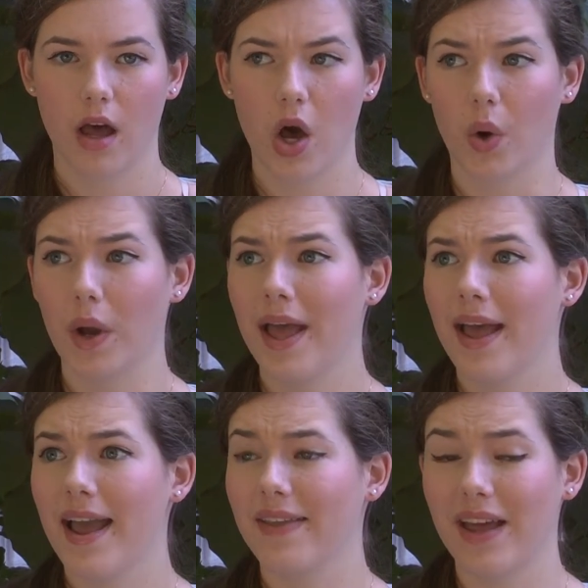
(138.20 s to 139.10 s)
Oh,
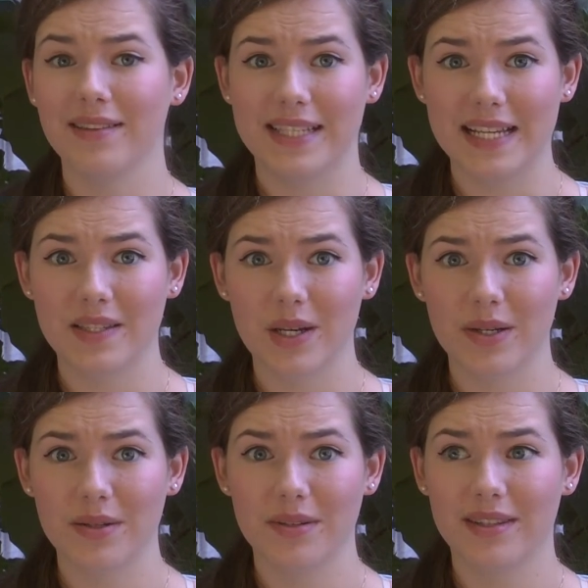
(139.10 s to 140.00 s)
and that dead
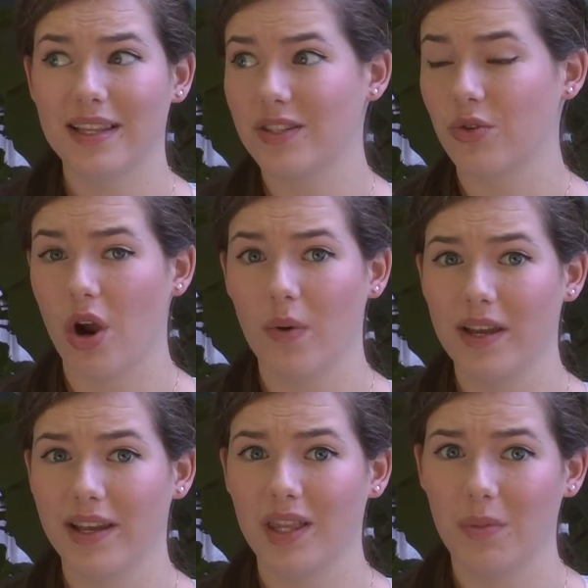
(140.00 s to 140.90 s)
zone that's
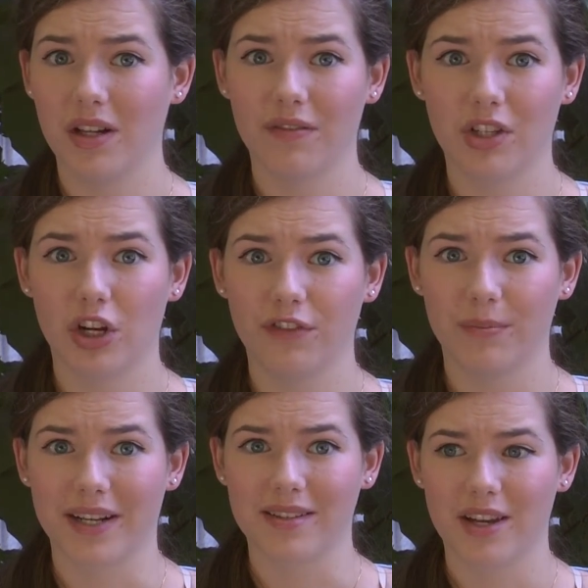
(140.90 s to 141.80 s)
growing in the middle of the Gulf
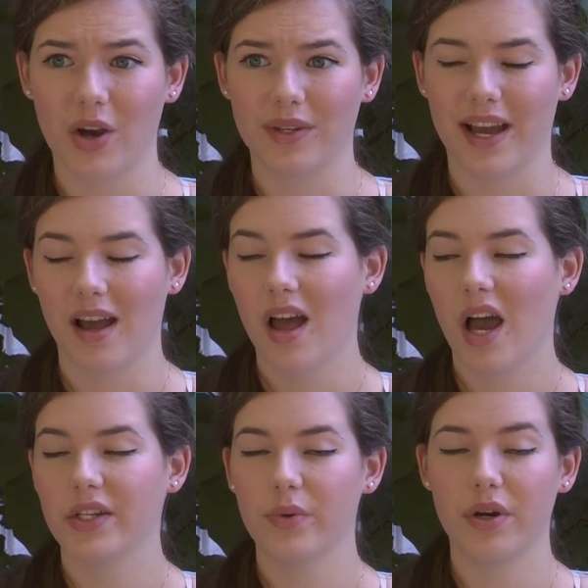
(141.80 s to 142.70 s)
of Mexico, yeah,
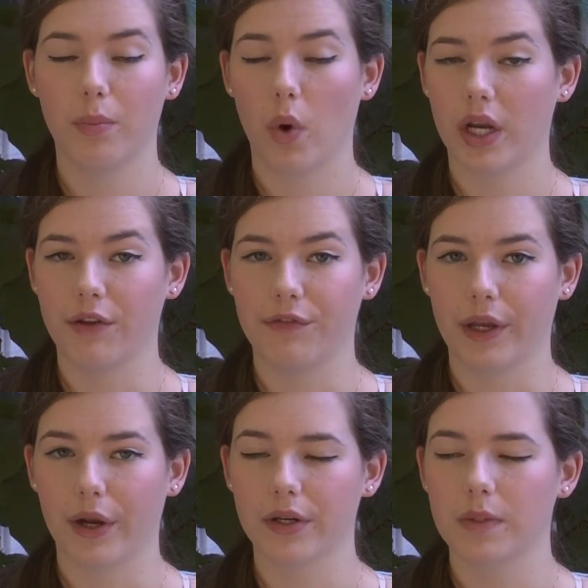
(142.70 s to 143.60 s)
I don't want to point any
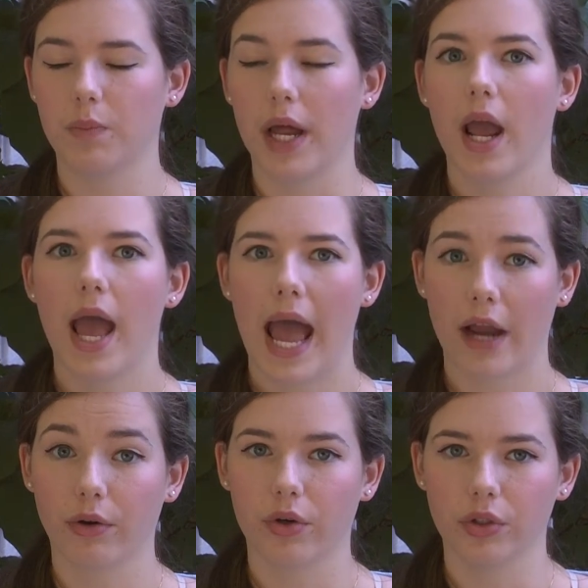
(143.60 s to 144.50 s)
fingers, but
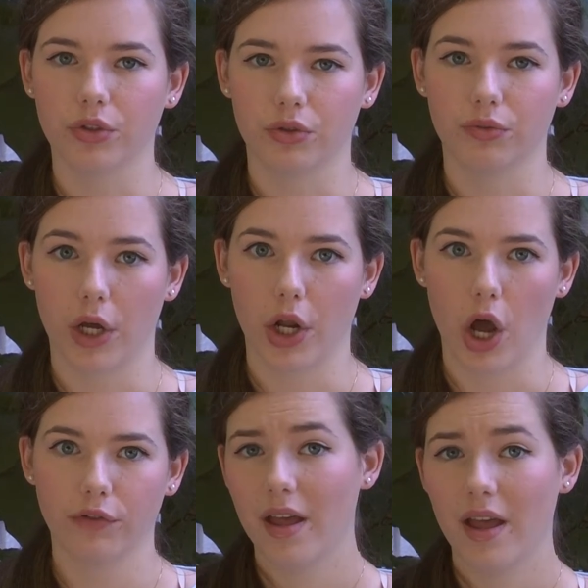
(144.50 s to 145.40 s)
agricultural
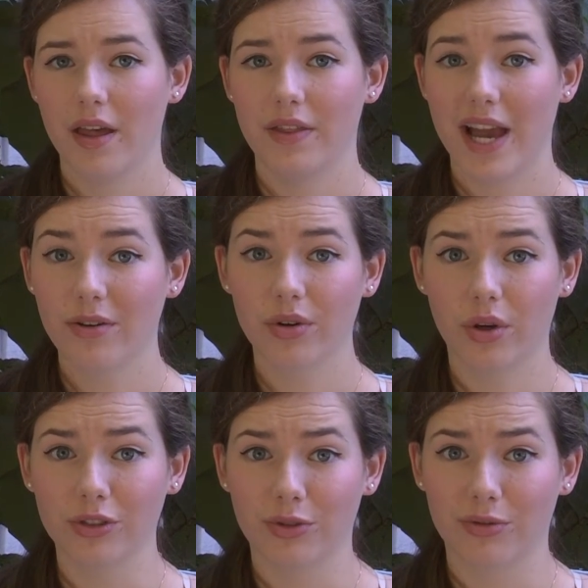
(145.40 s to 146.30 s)
runoff. The
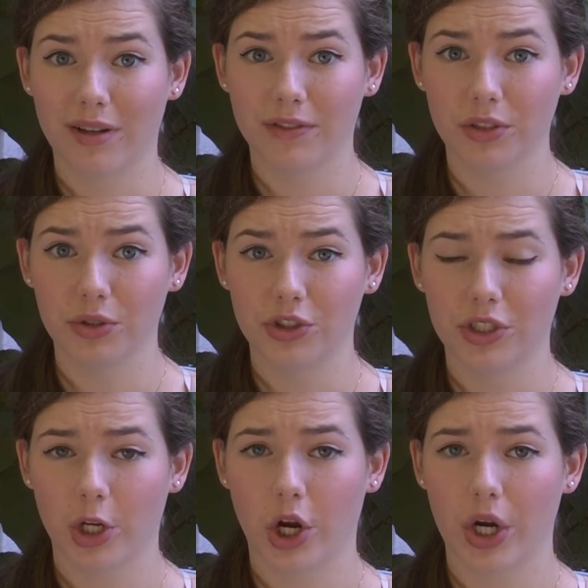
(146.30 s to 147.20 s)
agricultural
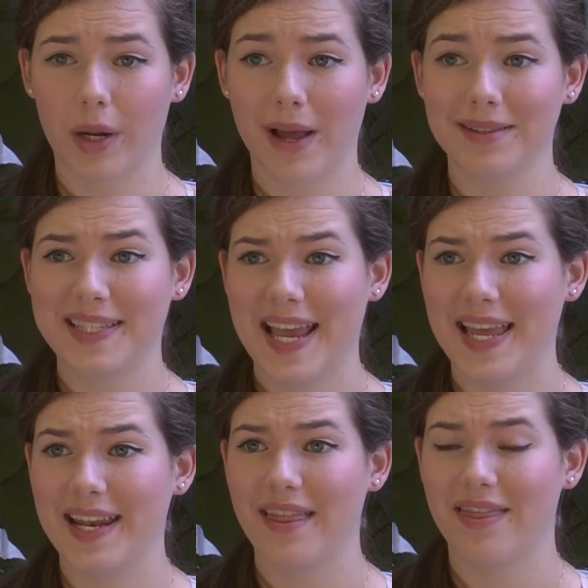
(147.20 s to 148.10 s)
revolution occurred about
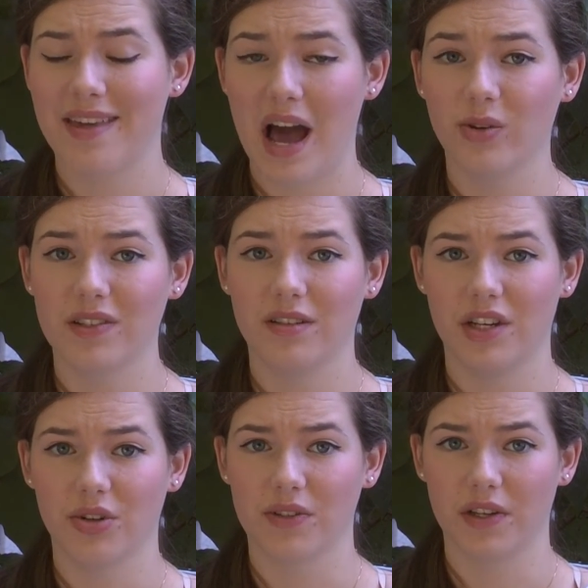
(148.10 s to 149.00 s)

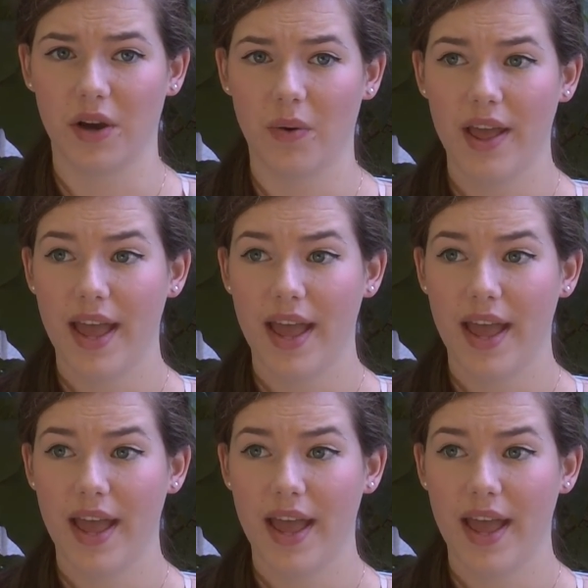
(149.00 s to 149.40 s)
10,000 years ago.